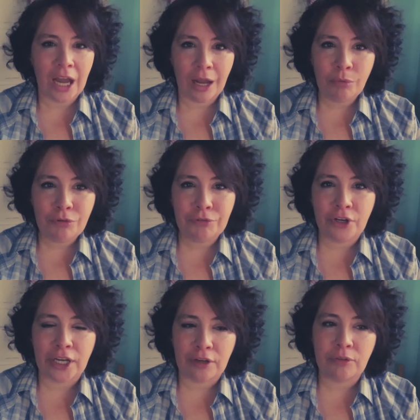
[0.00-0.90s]

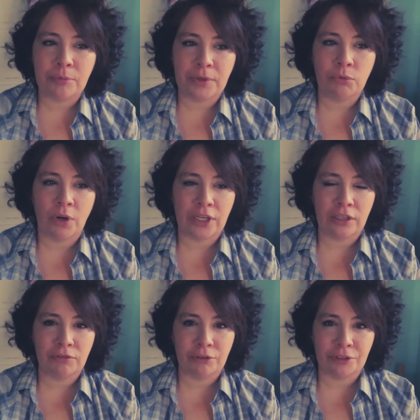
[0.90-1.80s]
be
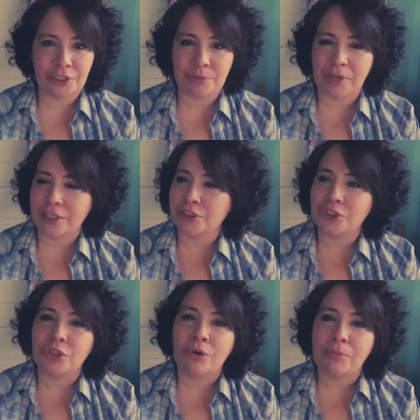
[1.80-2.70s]
waiting for this man to
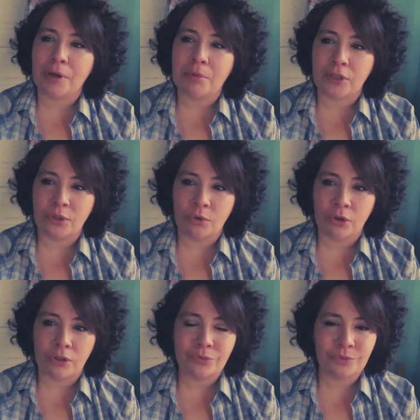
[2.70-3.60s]
show up at my
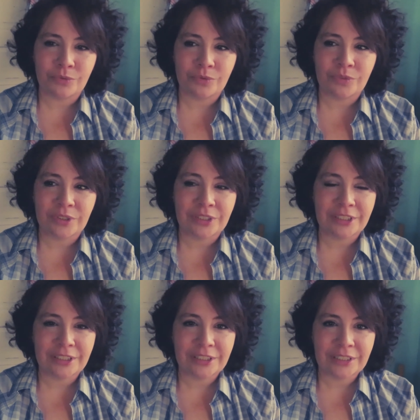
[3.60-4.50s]
door,
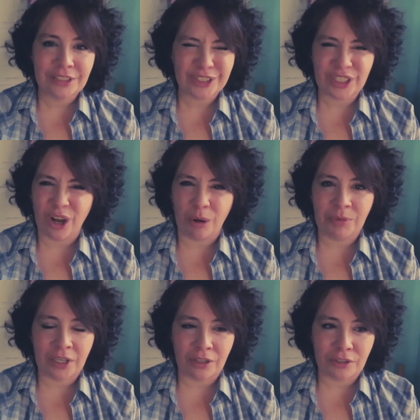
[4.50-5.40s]
call
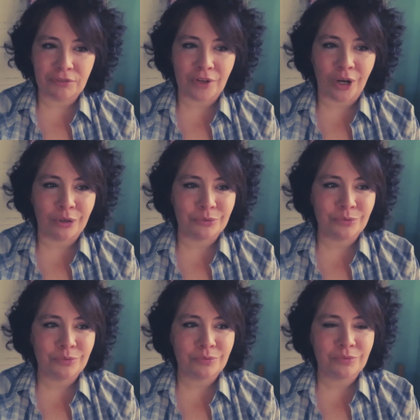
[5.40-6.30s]
me on the
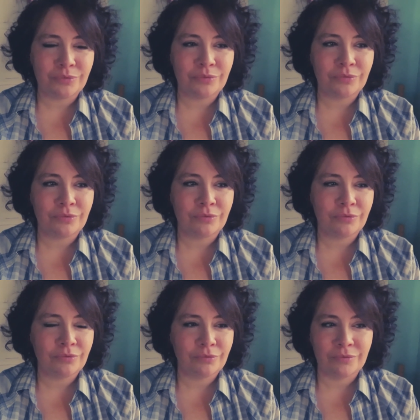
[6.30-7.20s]
phone,
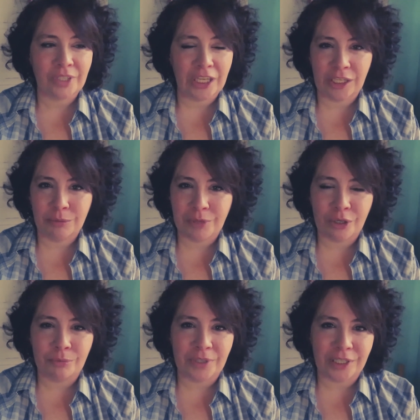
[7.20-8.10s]

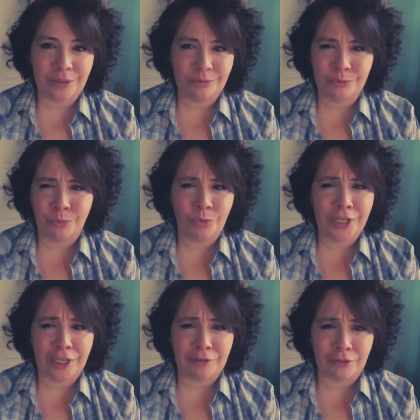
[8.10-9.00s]
email me,
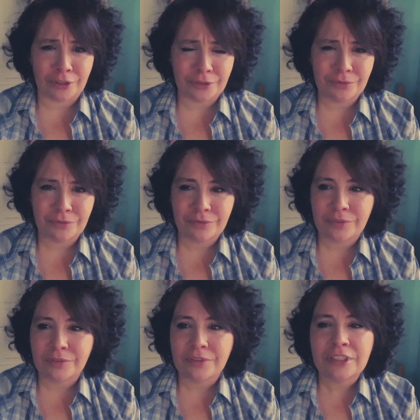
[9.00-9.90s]
whatever,
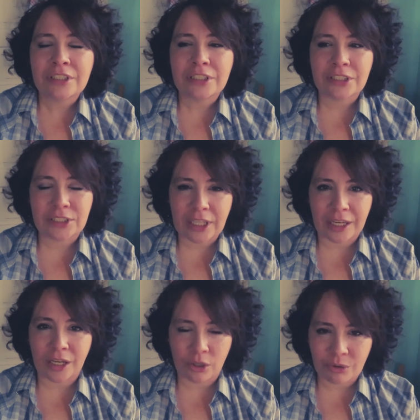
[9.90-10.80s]
and
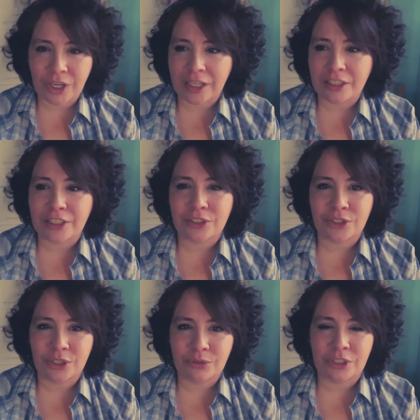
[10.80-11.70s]
say, okay, let's
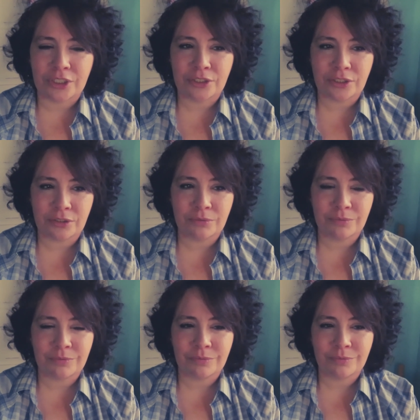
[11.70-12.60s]
do this.
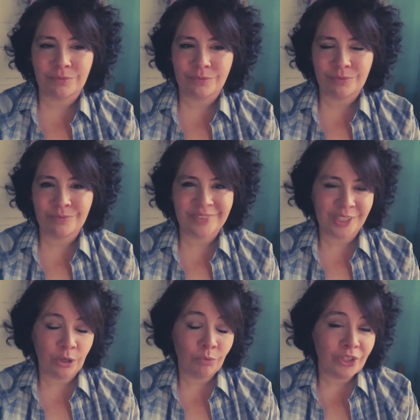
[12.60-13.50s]

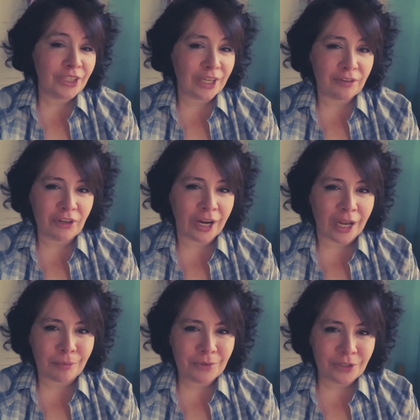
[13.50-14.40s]
Will it ever
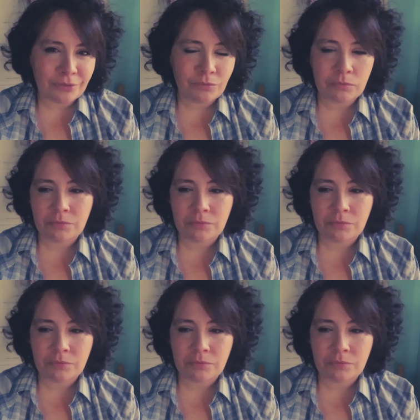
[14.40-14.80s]
happen?